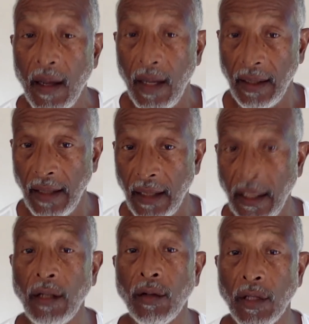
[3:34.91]
and
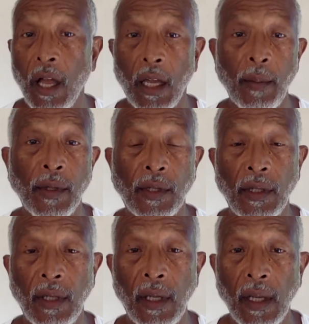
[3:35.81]
take those documents to
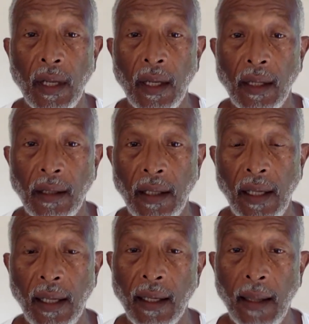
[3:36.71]

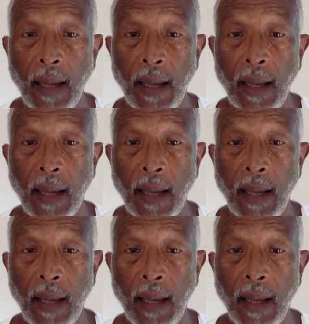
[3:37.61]
the